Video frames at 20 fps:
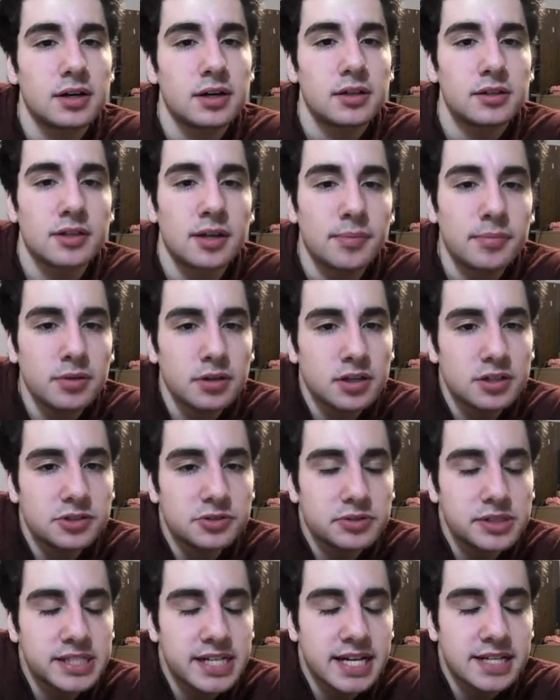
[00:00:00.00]
Number
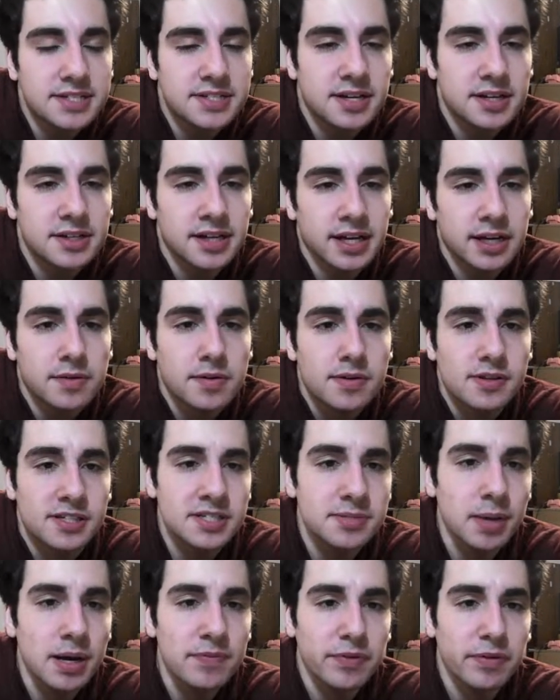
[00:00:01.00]
128, Sunday. This is
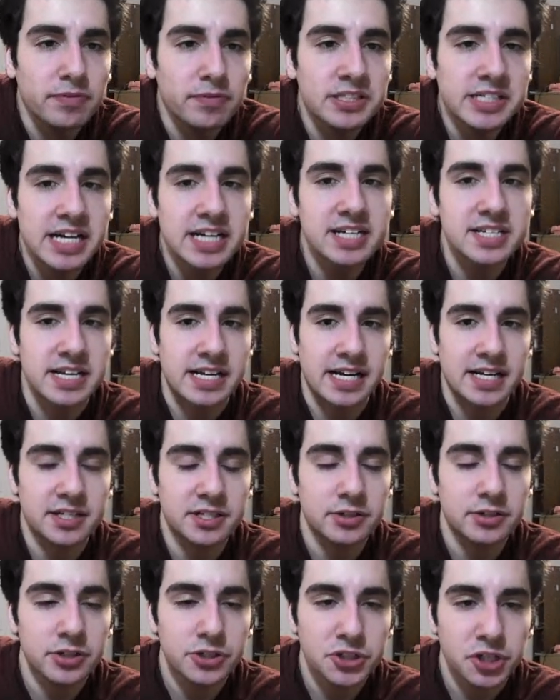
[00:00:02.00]
my favorite day because I get to
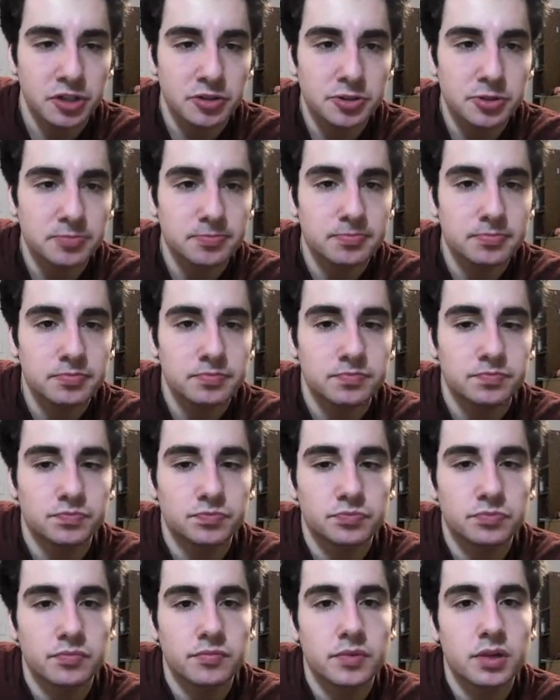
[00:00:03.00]
go to church.
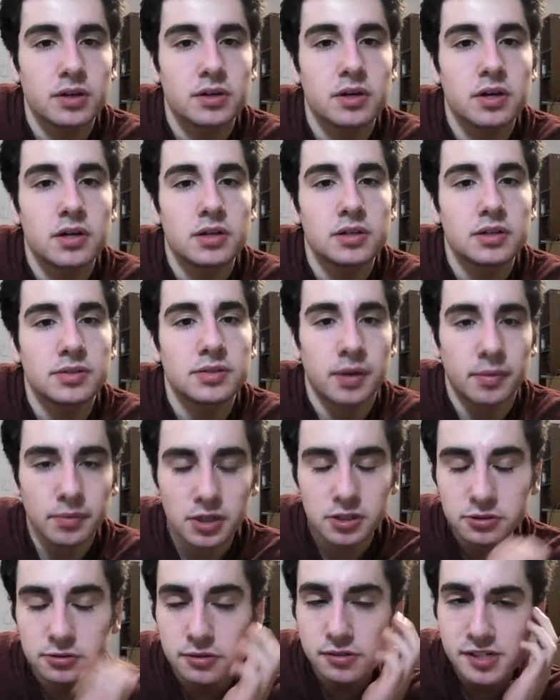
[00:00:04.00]
Number
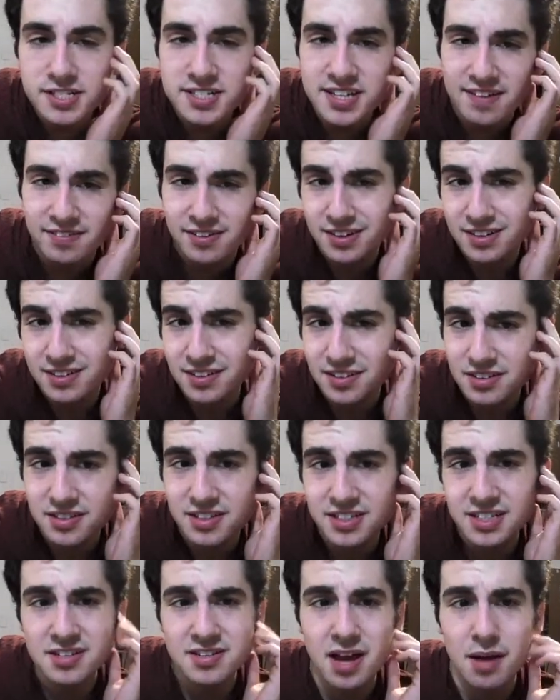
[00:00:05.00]
127.
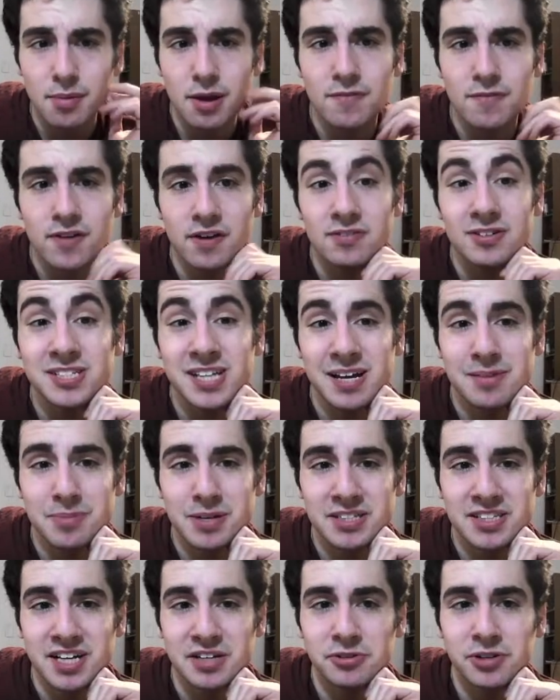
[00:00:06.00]
This is not my favorite day because
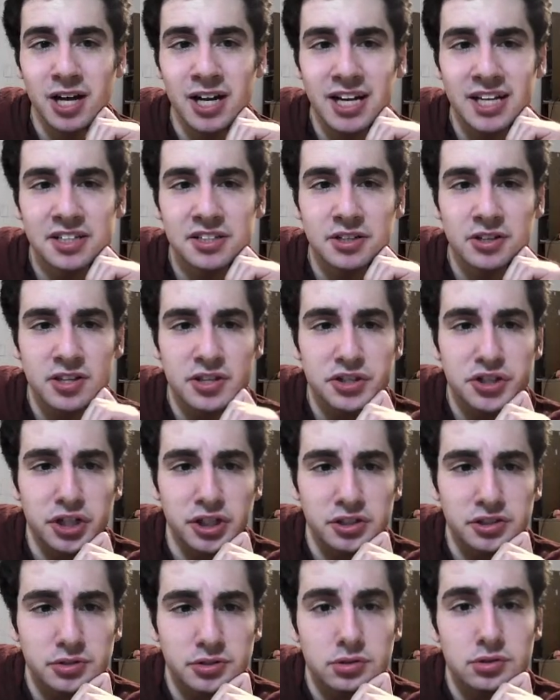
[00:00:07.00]
I do not get to go to the
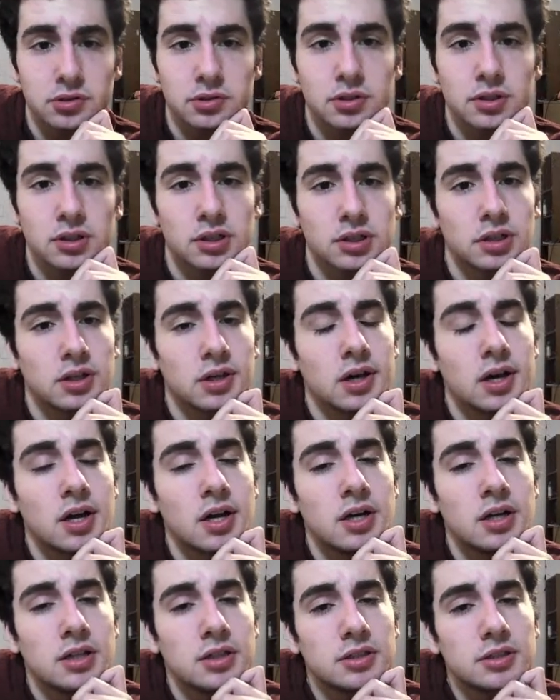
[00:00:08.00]
church.
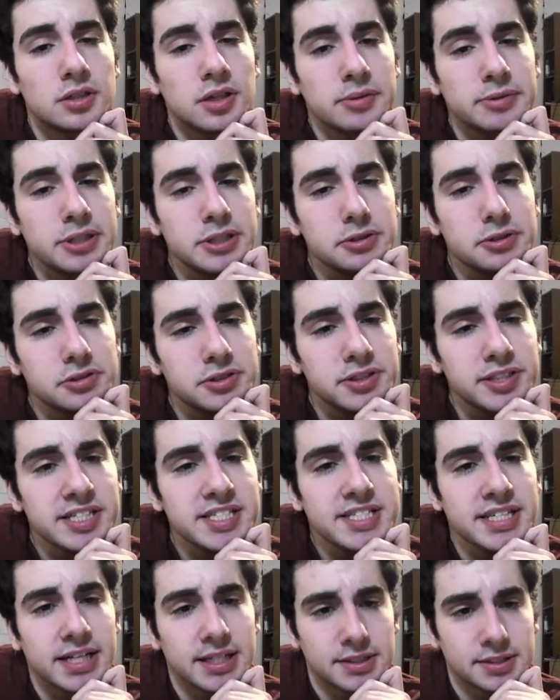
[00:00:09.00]
Number
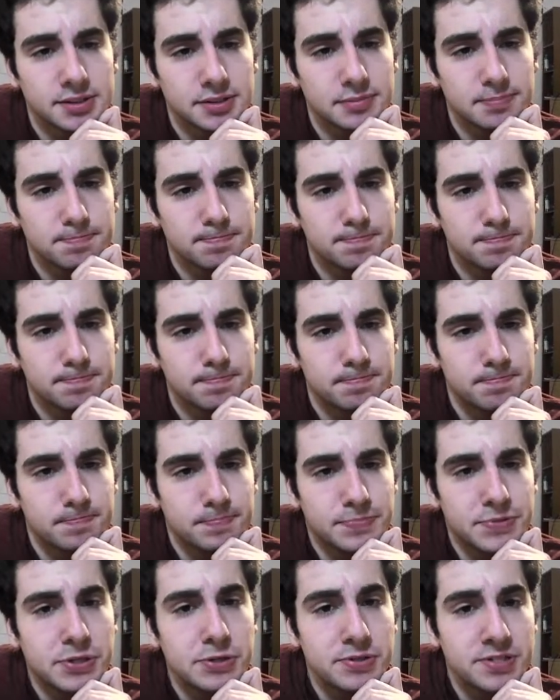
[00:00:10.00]
126,
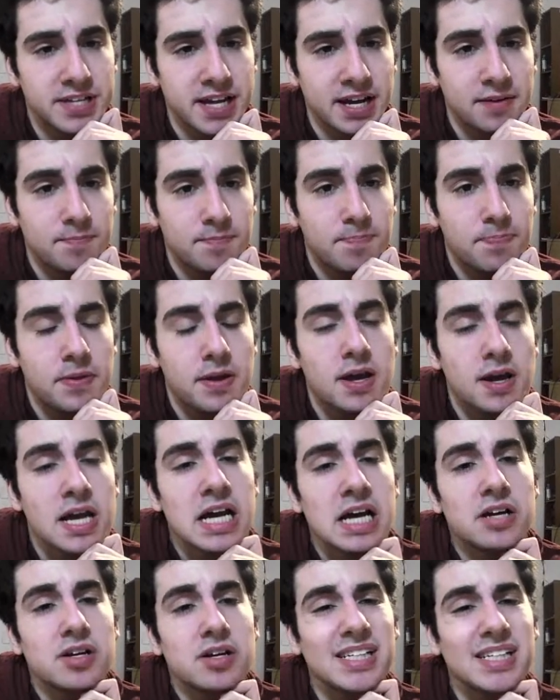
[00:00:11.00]
Tuesday.
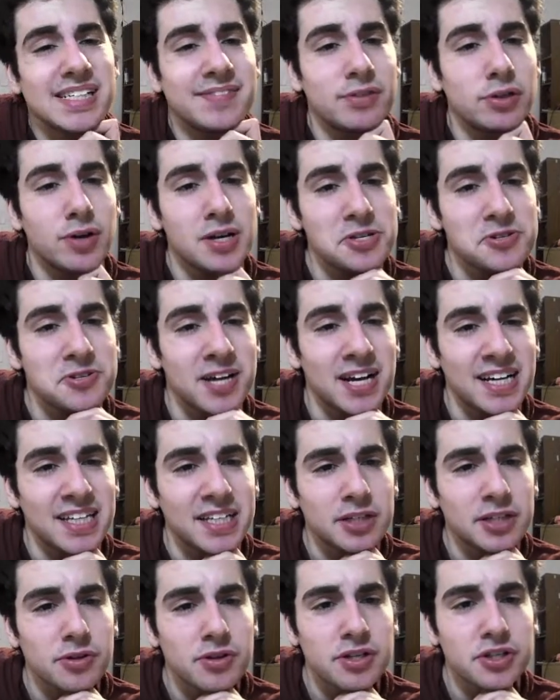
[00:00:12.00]
Even though I do not get to
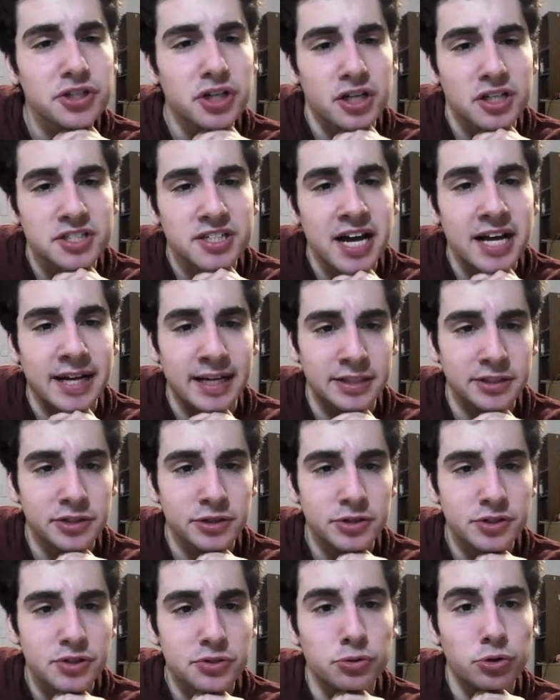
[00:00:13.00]
go to the church, I get to go
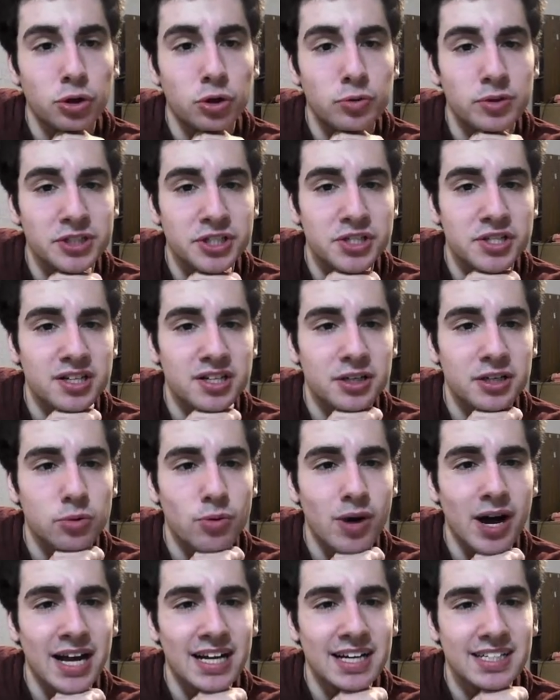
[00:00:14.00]
to school, which is a little
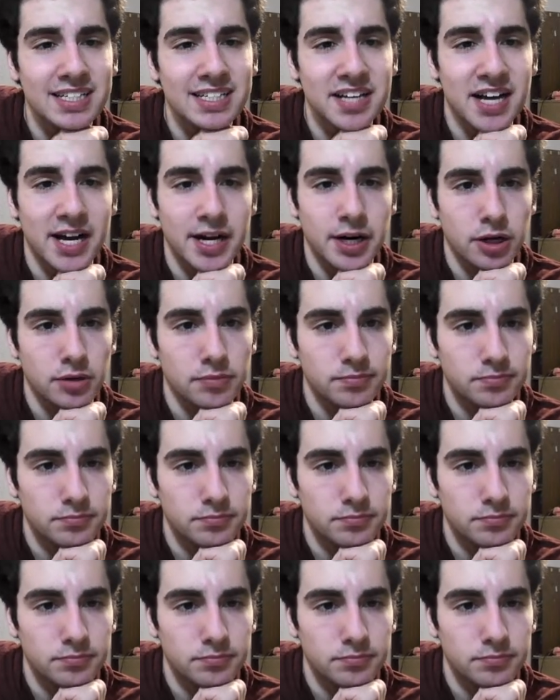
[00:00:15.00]
why it's higher.